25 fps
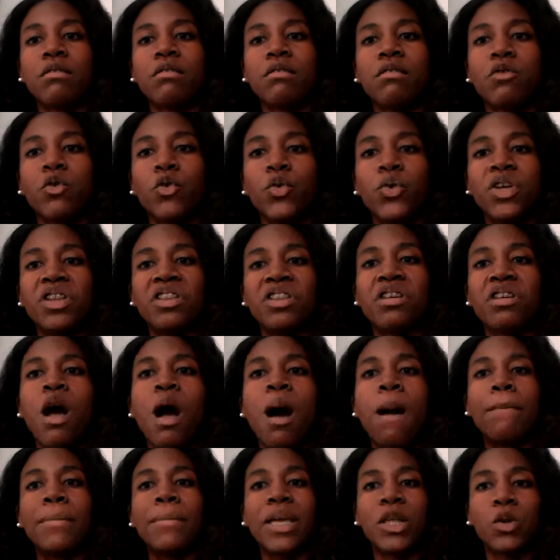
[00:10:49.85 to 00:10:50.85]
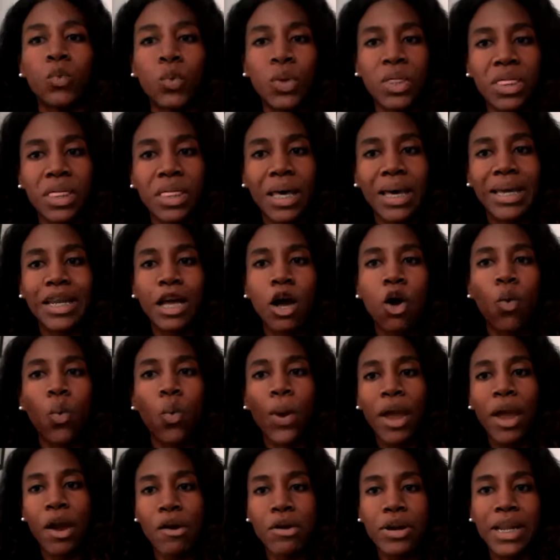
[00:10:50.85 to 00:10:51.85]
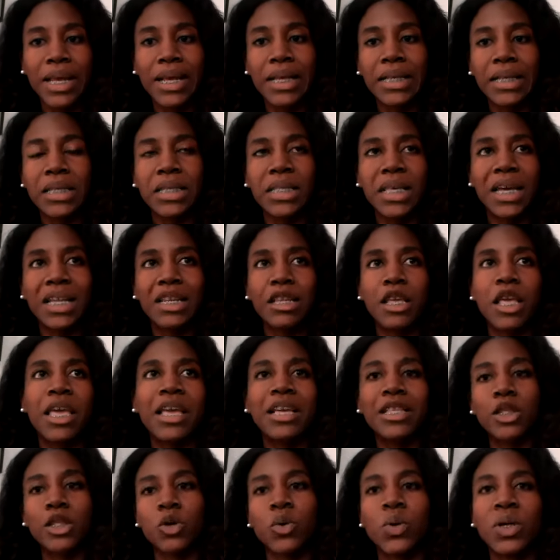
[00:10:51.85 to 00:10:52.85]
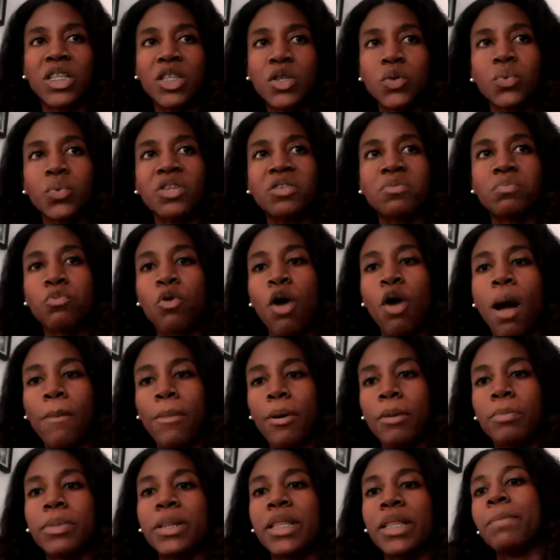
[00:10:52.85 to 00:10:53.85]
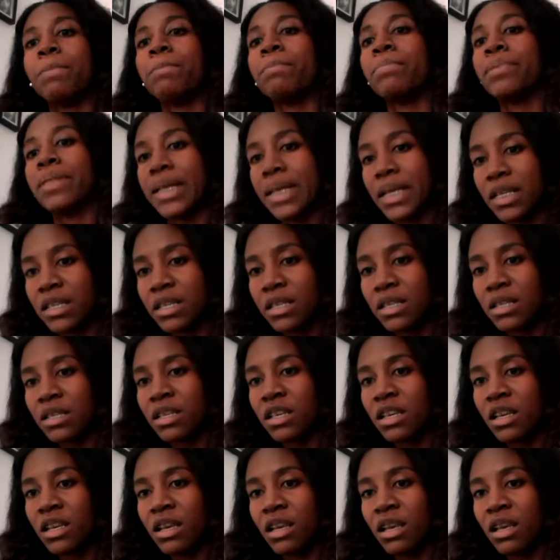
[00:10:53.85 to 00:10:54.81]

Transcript: you didn't come in with that awareness that ignorance was probably bliss